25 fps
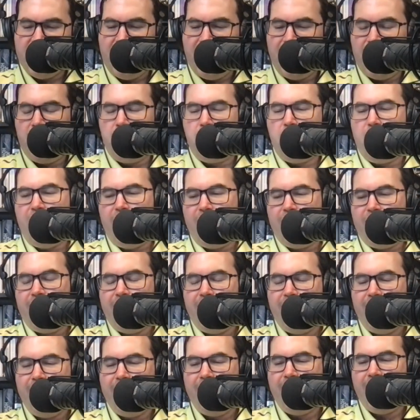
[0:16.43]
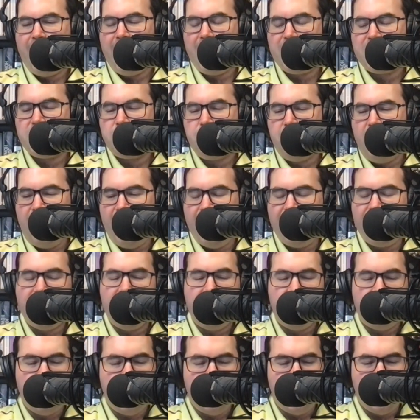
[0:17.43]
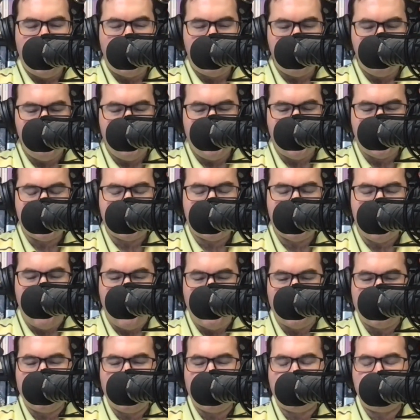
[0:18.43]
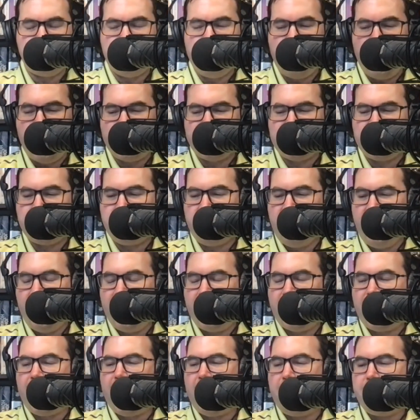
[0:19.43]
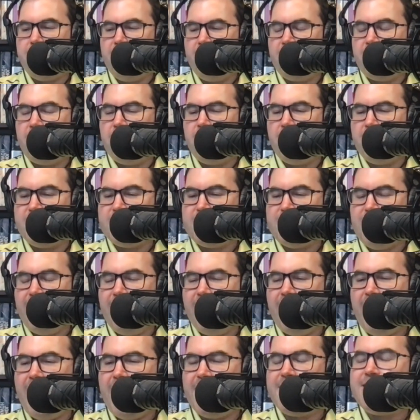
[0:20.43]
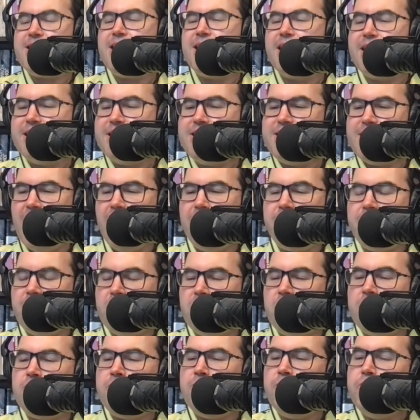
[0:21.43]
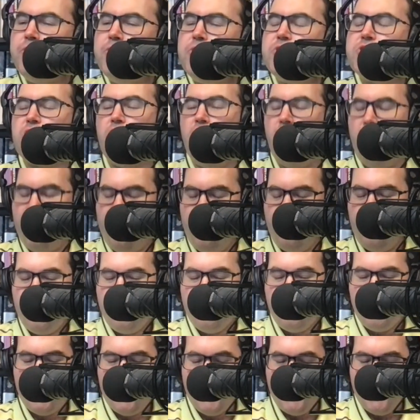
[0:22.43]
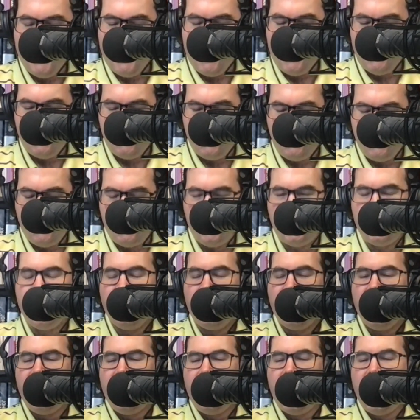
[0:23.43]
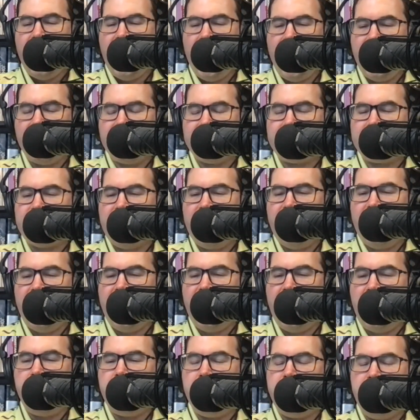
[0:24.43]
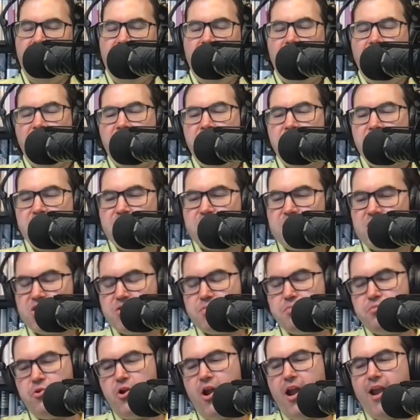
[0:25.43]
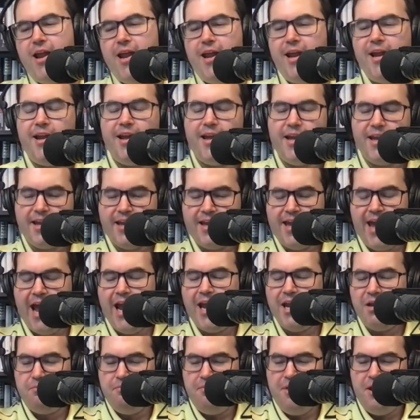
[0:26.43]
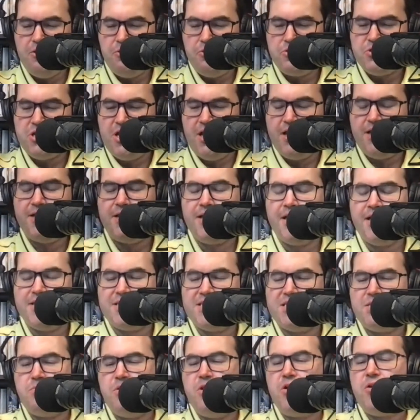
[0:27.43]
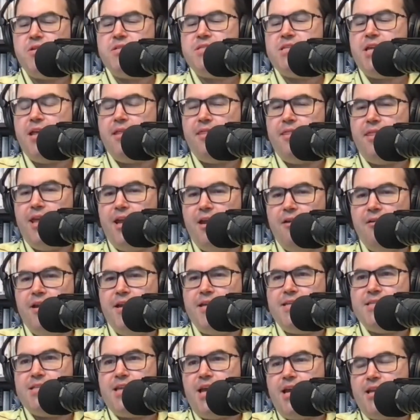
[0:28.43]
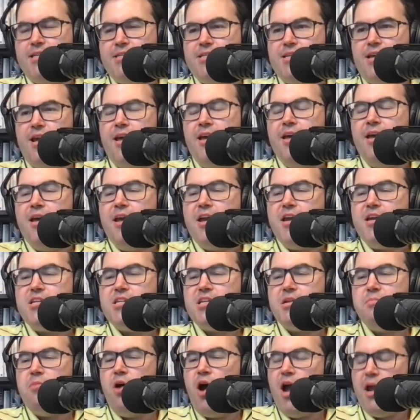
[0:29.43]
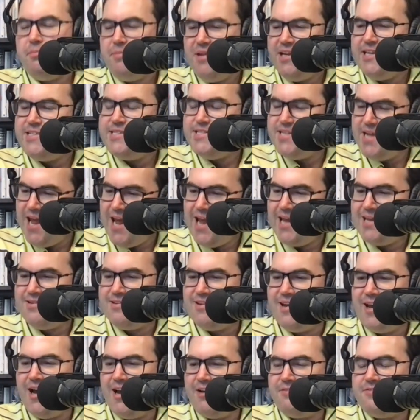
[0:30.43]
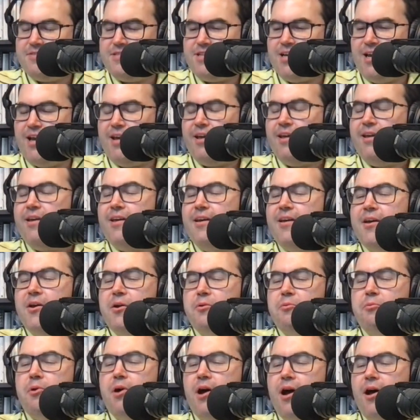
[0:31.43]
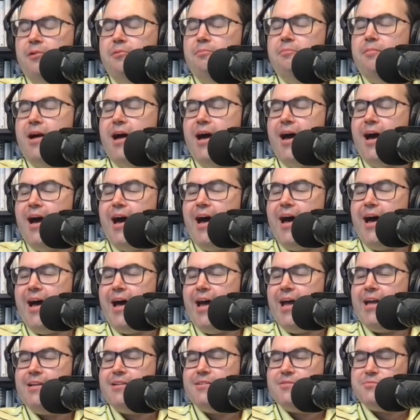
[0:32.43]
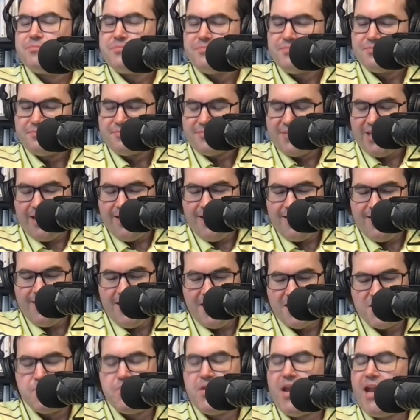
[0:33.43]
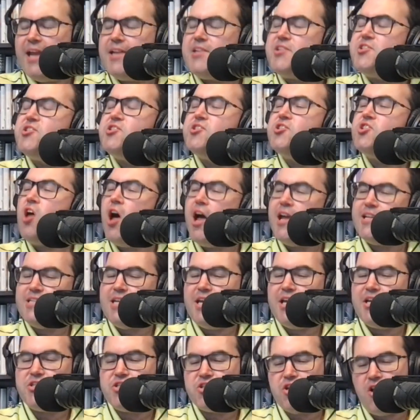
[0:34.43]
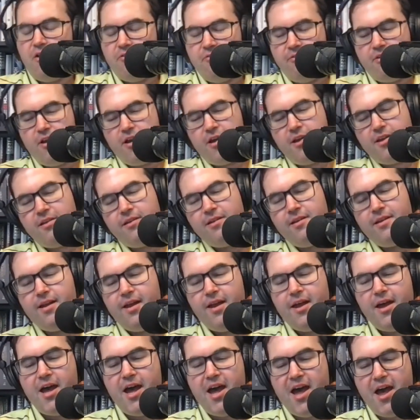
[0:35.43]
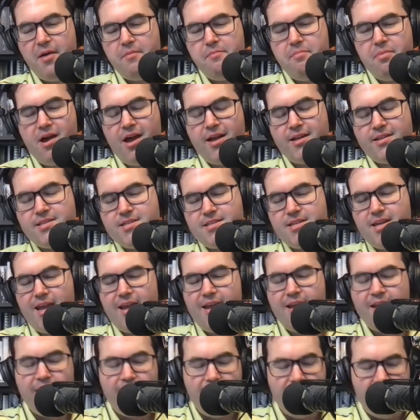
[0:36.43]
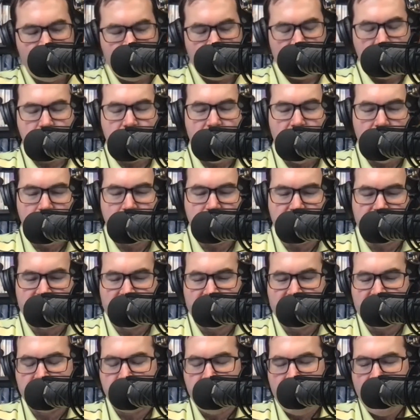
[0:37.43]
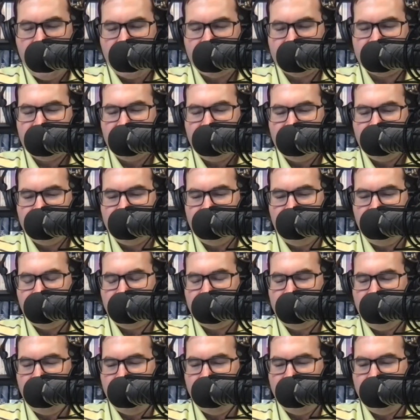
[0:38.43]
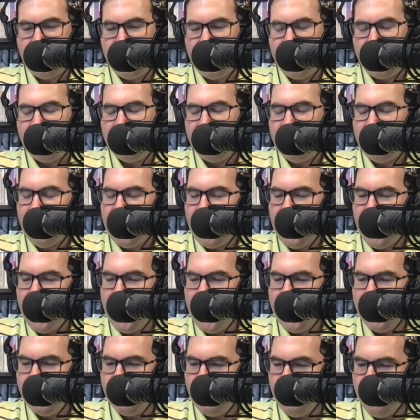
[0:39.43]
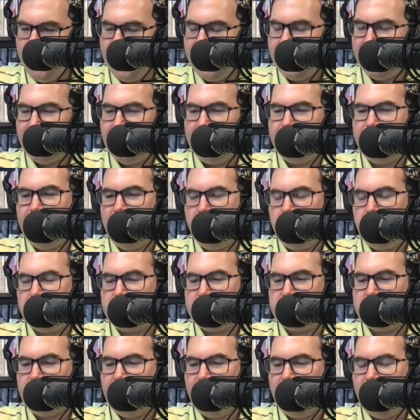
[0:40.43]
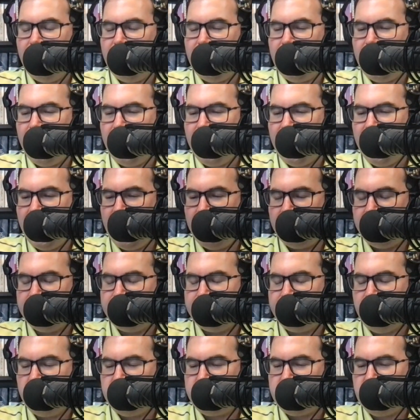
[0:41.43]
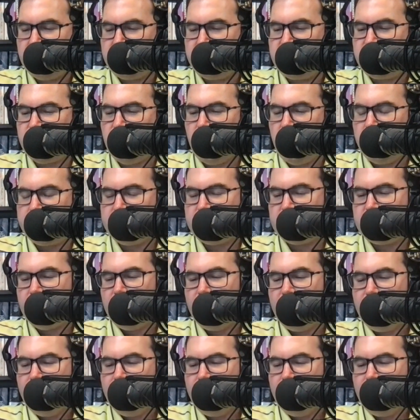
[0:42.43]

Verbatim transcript: Galloway, he has been uh, criticized this past week uh, because he had David Clews on, uh, who has uh, been spreading Kate Middleton conspiracy theories that uh, she might be dead after, well, uh, there's been sightings of her, uh, but uh, a lot of people suspect that they are AI. And there was the uh, photoshopped